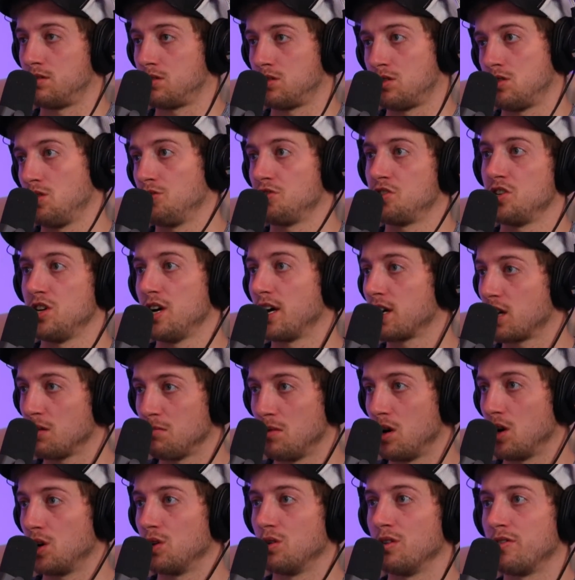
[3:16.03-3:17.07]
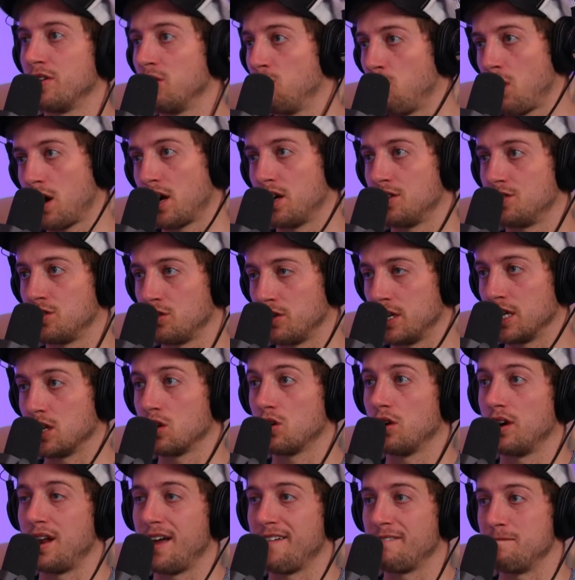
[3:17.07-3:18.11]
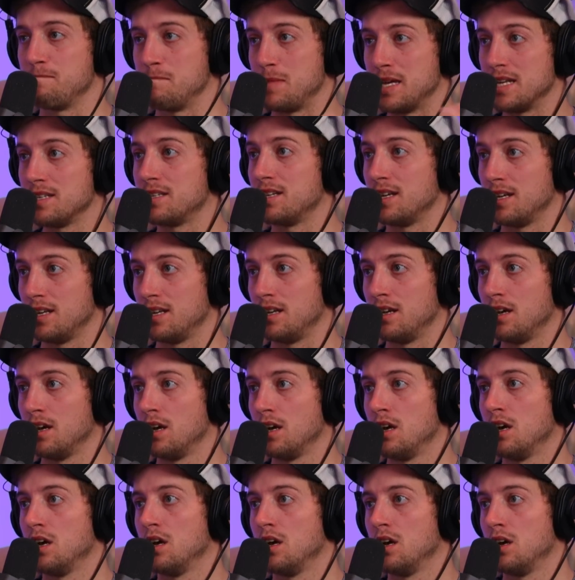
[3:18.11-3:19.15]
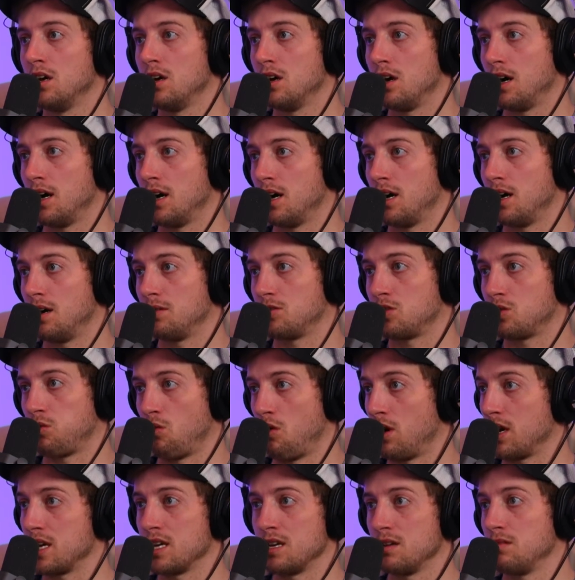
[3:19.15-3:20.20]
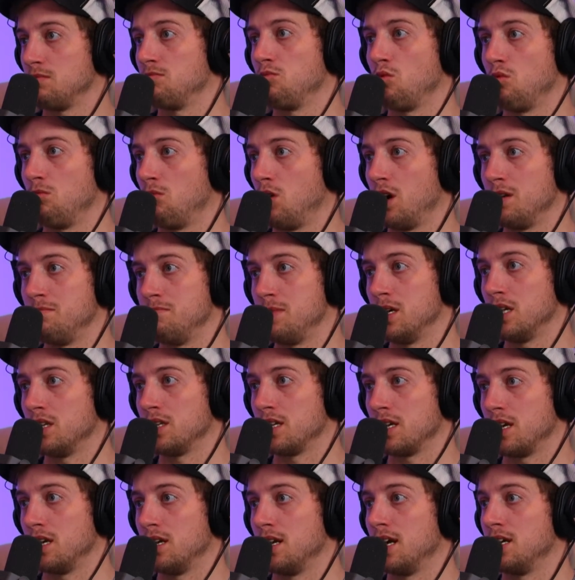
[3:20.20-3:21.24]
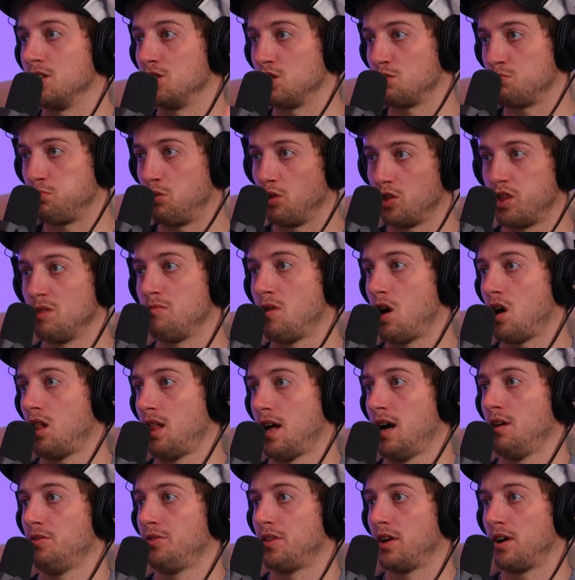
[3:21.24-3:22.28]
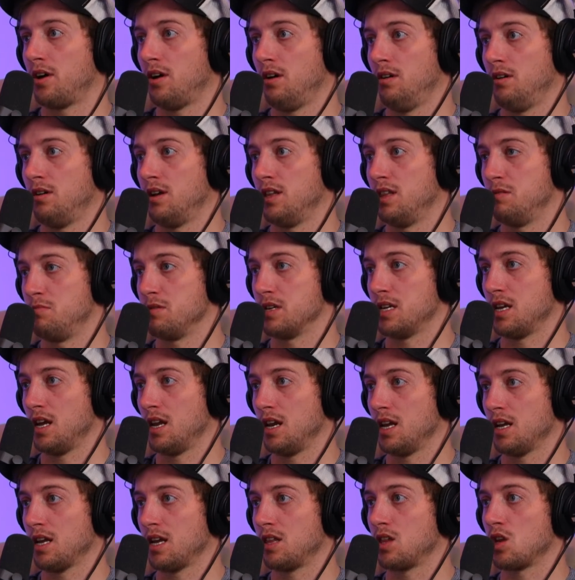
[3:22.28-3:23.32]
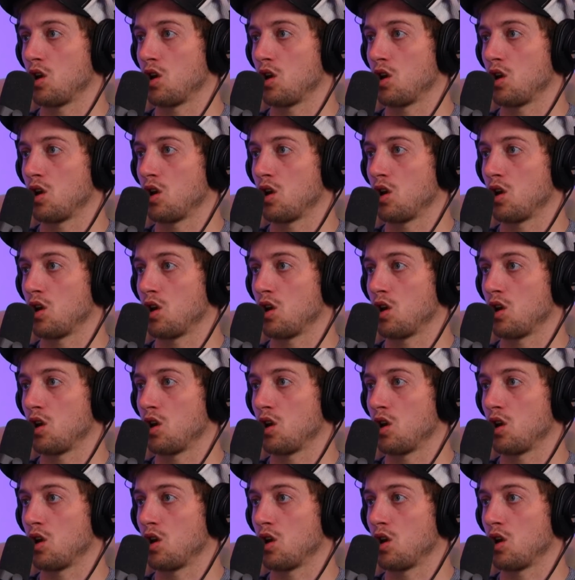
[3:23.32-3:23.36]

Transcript: Satoshi Nakamoto, if he wanted to, he could have minted 21 million and just put them all out there in the beginning.